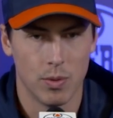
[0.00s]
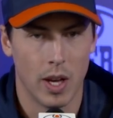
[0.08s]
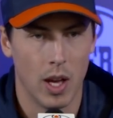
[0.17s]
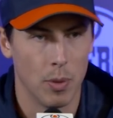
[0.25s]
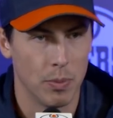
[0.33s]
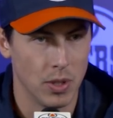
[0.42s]

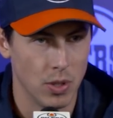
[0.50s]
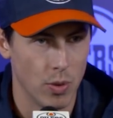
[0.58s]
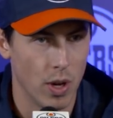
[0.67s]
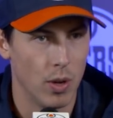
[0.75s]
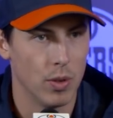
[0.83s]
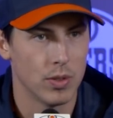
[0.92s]
helping
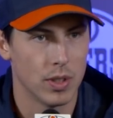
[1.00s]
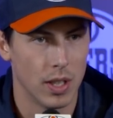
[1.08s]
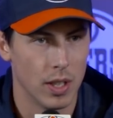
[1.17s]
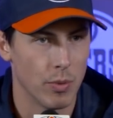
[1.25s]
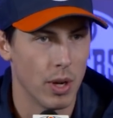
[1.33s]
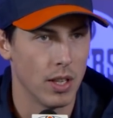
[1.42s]
you out,
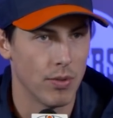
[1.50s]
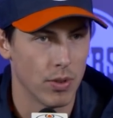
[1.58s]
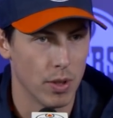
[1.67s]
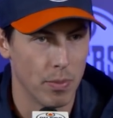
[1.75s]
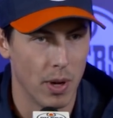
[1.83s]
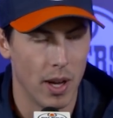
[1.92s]
ready for
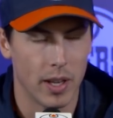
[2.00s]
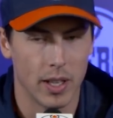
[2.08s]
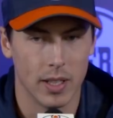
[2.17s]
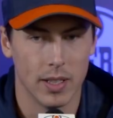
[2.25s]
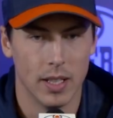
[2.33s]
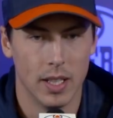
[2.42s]
the puck,
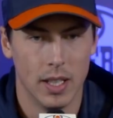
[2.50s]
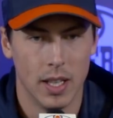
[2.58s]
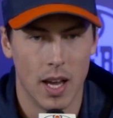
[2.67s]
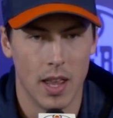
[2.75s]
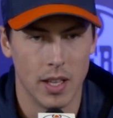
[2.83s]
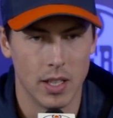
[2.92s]
and
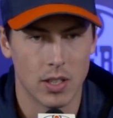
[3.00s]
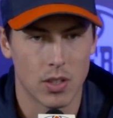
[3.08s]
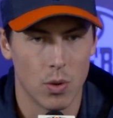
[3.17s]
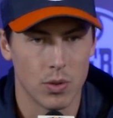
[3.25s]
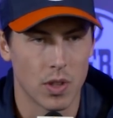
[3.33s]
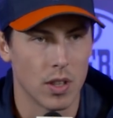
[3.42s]
then he just
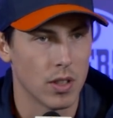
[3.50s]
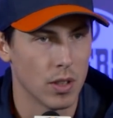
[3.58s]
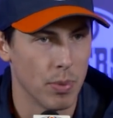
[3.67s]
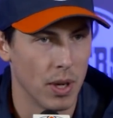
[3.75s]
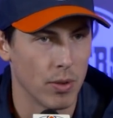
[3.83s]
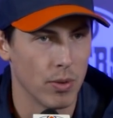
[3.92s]
holds on to the
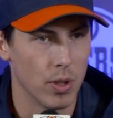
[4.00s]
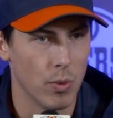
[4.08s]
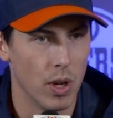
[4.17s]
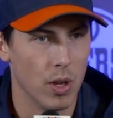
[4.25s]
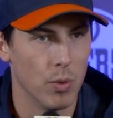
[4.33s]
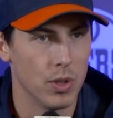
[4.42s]
puck really
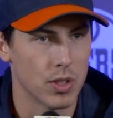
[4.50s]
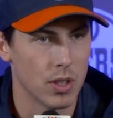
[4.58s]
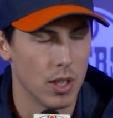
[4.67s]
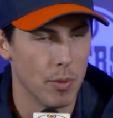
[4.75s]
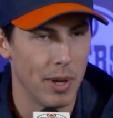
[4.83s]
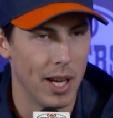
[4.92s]
well, wins a
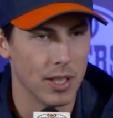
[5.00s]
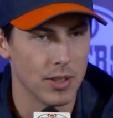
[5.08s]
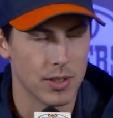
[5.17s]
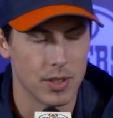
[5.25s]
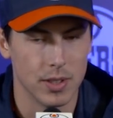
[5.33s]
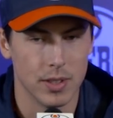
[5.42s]
lot of
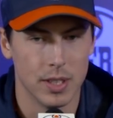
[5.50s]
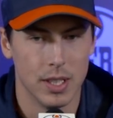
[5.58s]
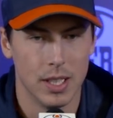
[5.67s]
battles, and